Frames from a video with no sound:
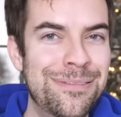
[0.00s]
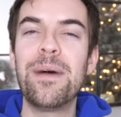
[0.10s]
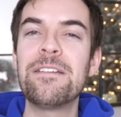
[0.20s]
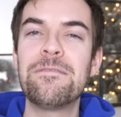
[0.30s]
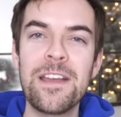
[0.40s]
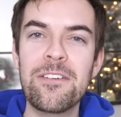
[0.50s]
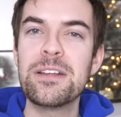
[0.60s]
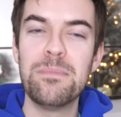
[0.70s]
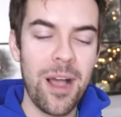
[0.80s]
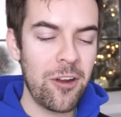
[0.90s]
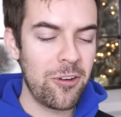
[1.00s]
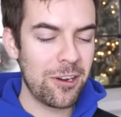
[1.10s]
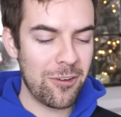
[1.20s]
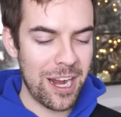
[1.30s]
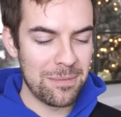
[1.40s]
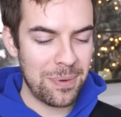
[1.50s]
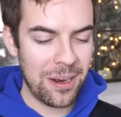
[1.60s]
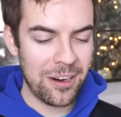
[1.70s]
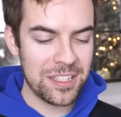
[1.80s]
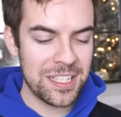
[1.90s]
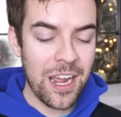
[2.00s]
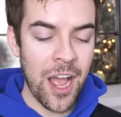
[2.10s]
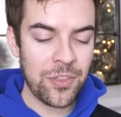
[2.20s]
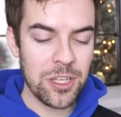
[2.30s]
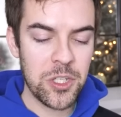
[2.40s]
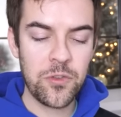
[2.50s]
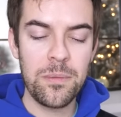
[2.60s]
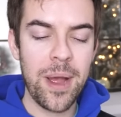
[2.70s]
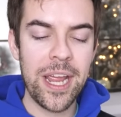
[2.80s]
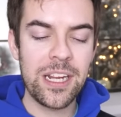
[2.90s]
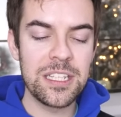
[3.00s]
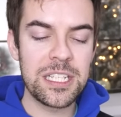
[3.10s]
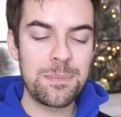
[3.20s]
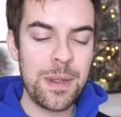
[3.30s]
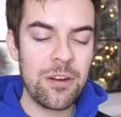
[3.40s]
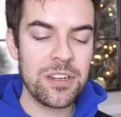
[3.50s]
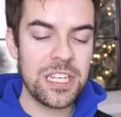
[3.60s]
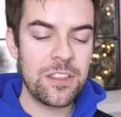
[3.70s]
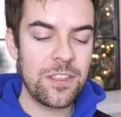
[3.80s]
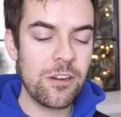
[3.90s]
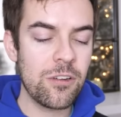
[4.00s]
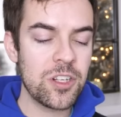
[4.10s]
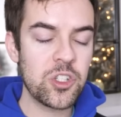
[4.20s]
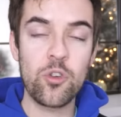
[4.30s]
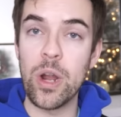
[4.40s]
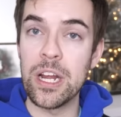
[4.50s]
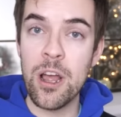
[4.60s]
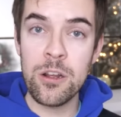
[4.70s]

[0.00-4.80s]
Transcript: my very moderate grandparents got this from my conspiracy theorist great